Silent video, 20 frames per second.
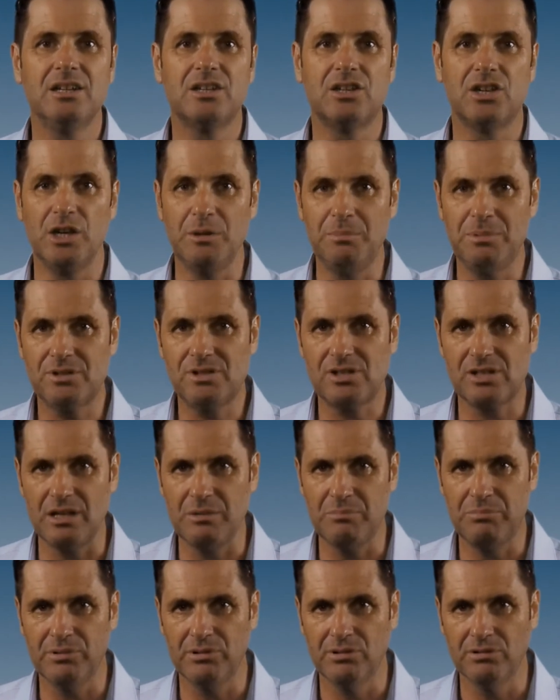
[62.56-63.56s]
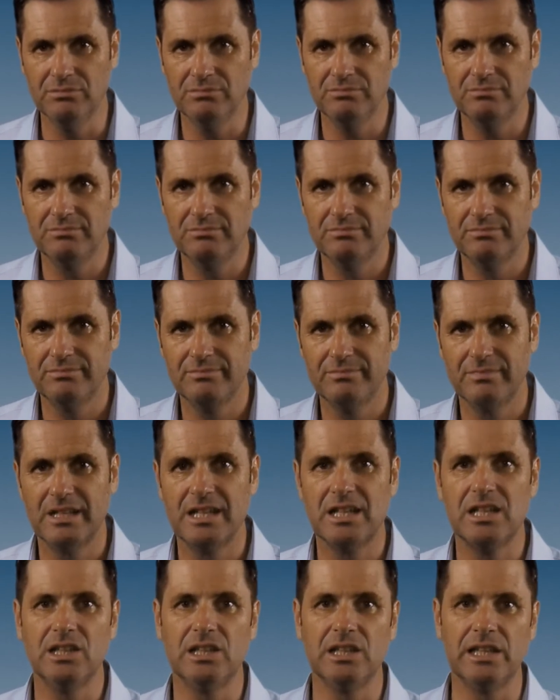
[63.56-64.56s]
Keep it simple,
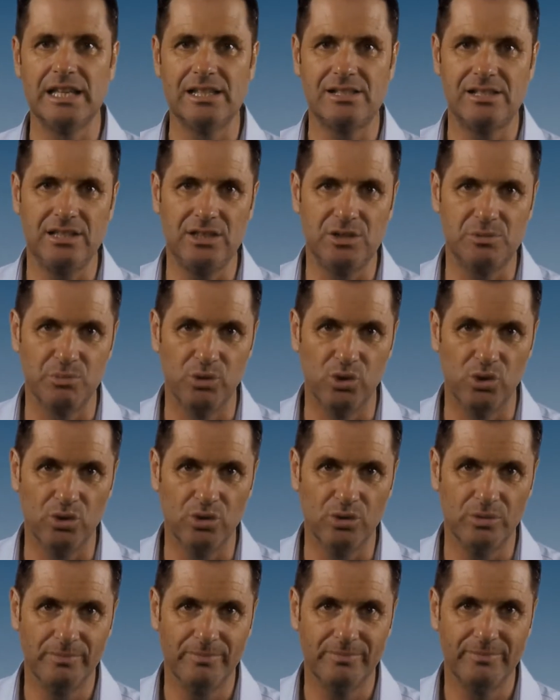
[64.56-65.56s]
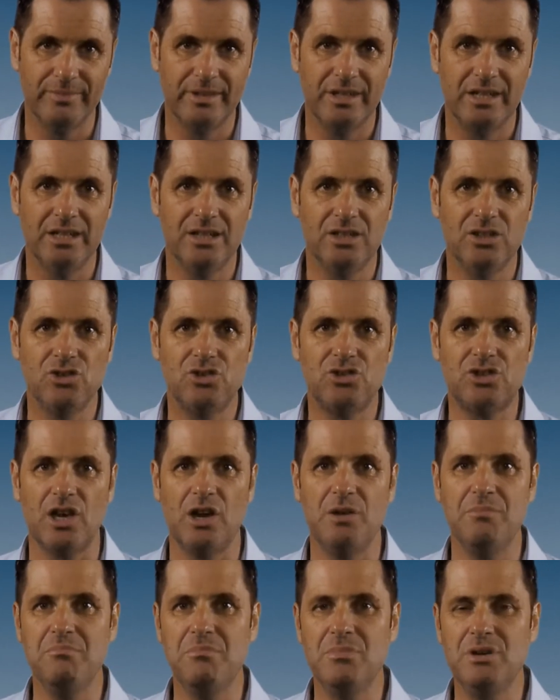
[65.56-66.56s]
less is more.
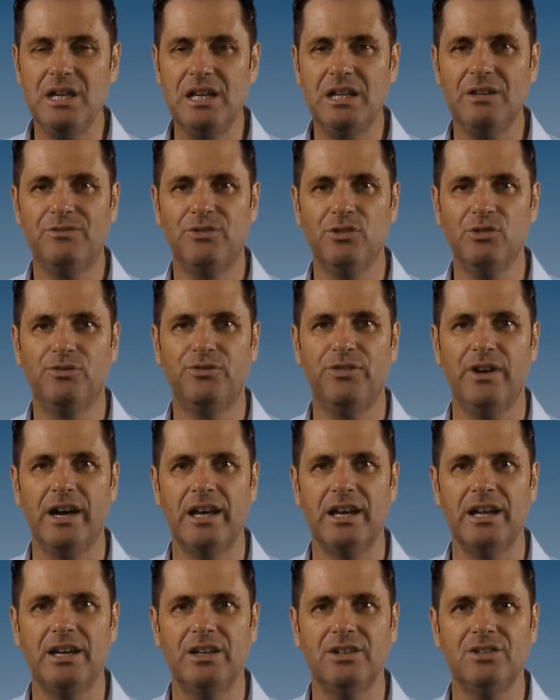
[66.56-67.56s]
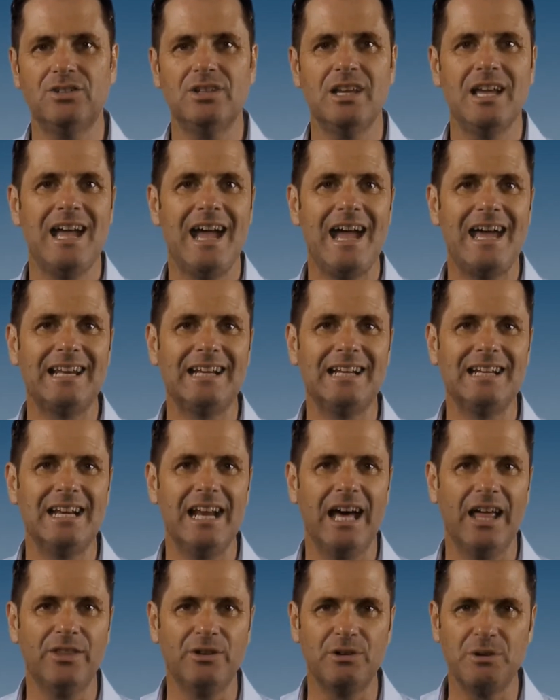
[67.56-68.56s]
Show meaningful photos and
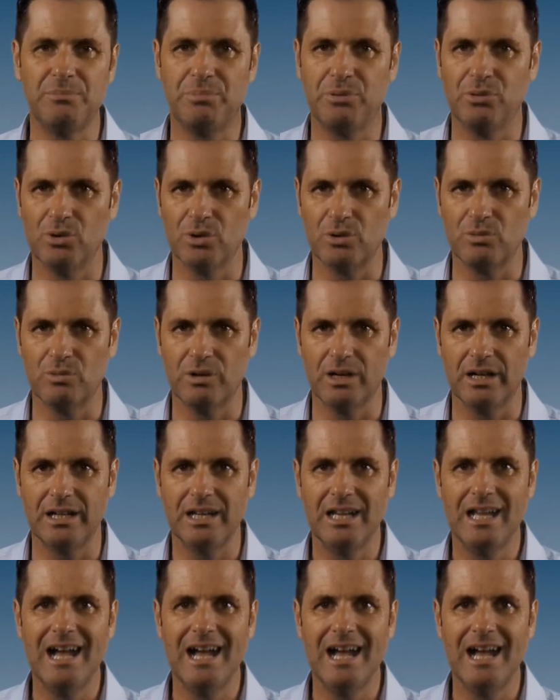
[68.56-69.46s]
another important one.